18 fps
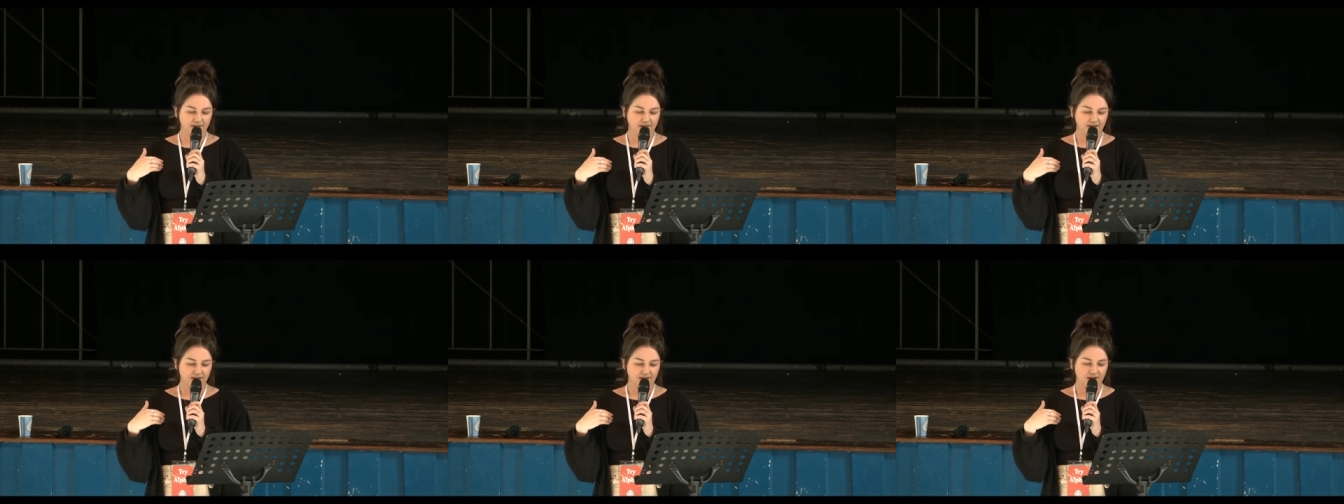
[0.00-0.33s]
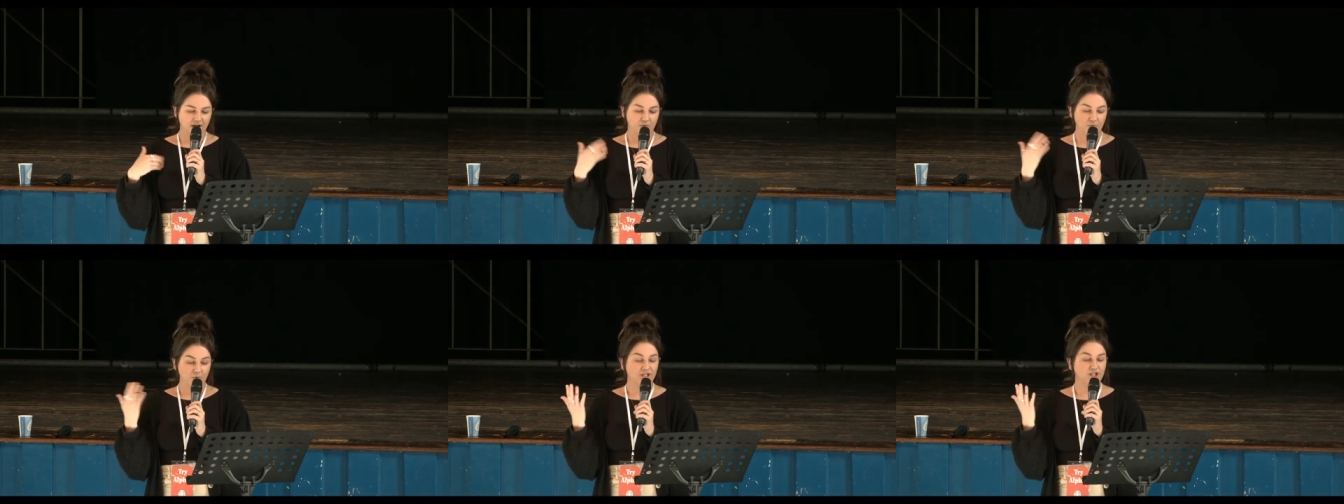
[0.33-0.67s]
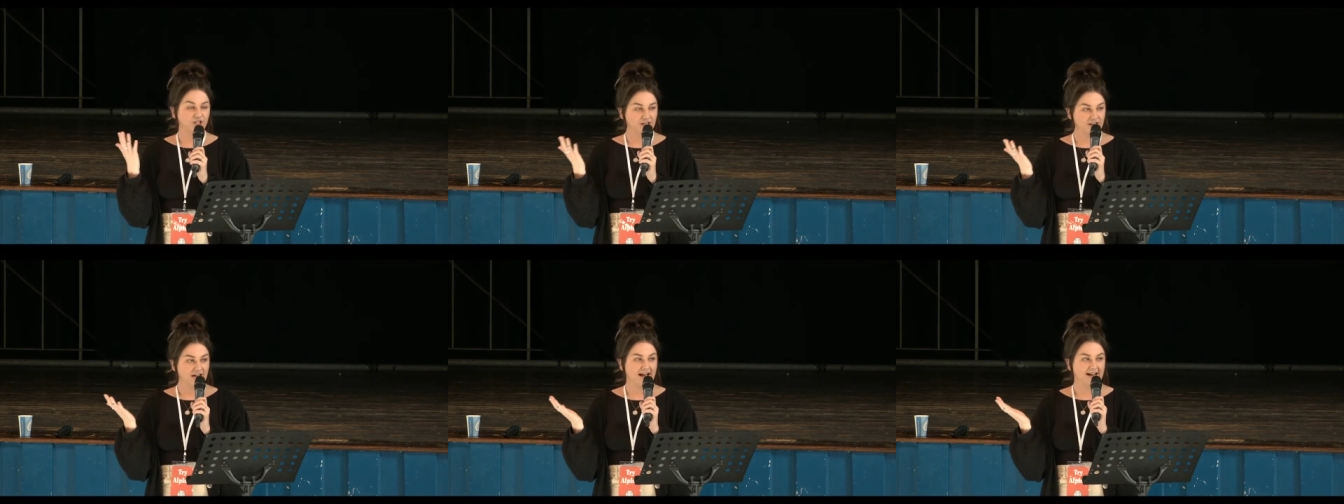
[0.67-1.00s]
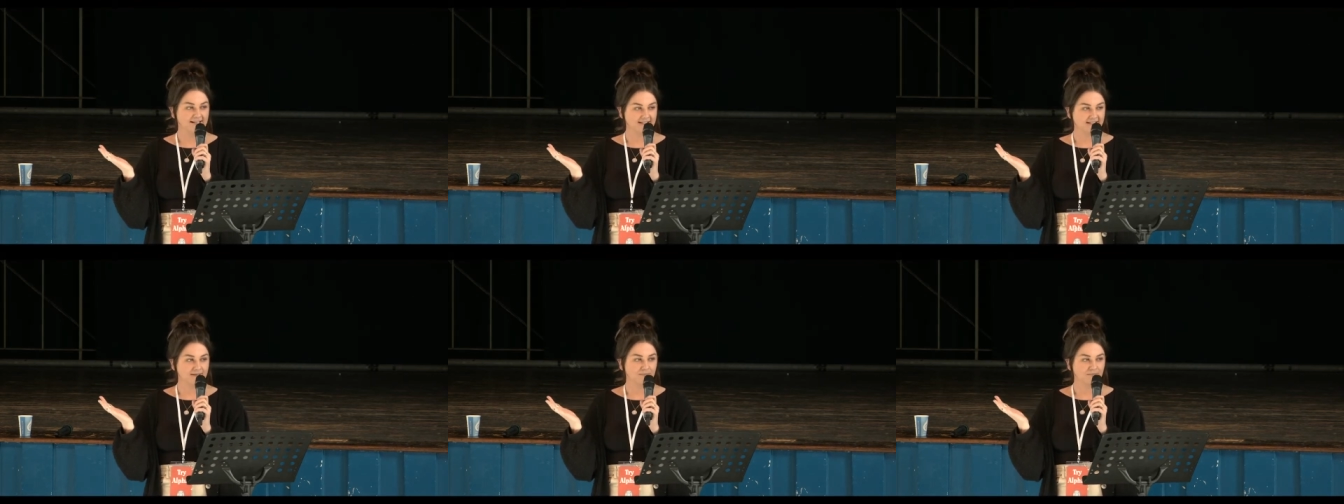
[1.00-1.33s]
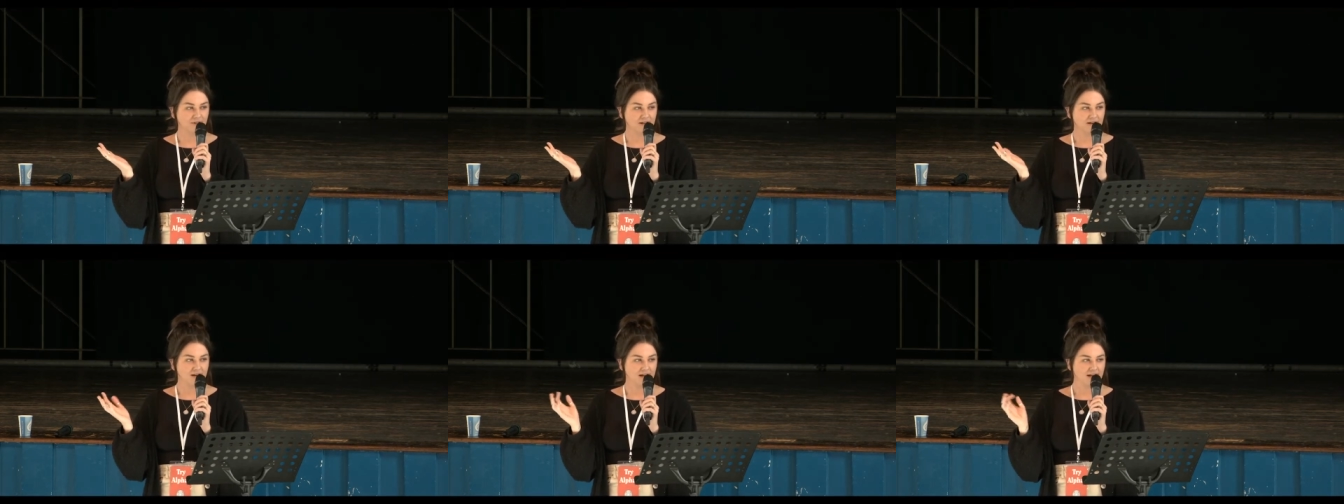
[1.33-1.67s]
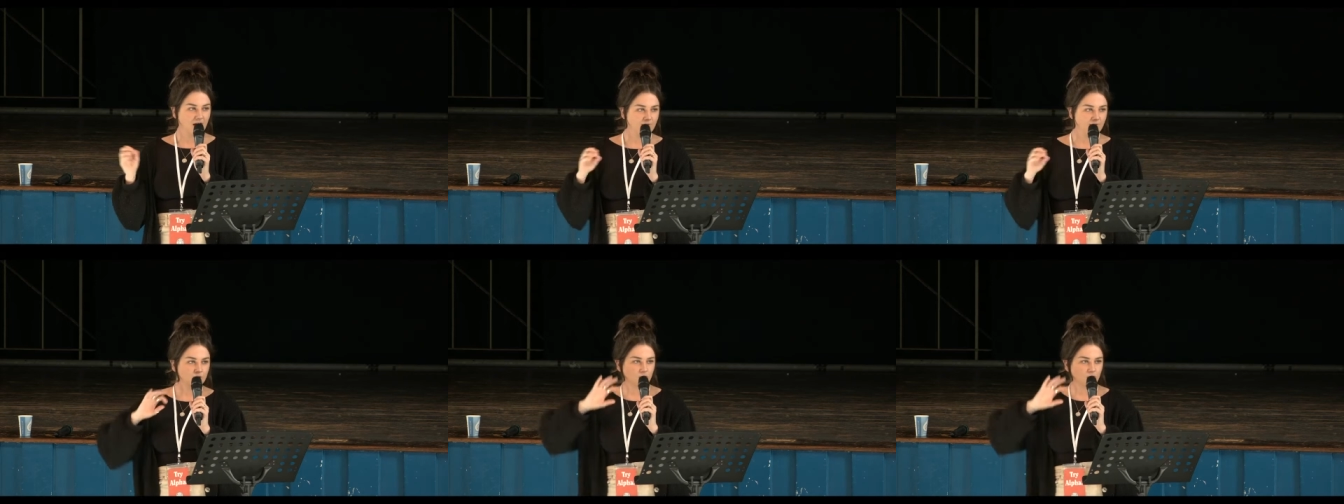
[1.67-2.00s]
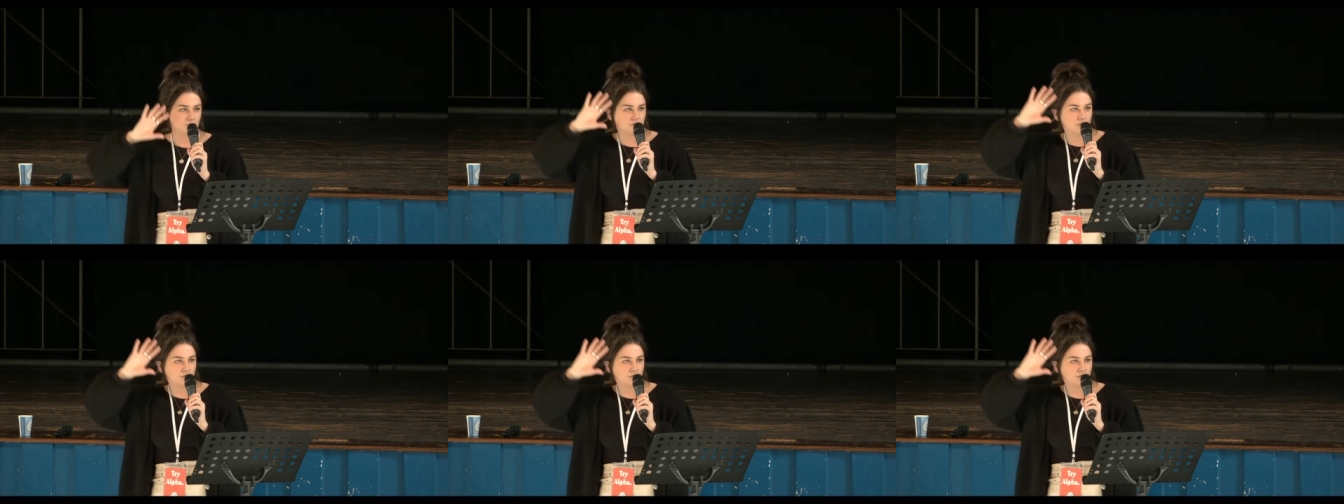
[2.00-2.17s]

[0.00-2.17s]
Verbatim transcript: I wish I had something like I've got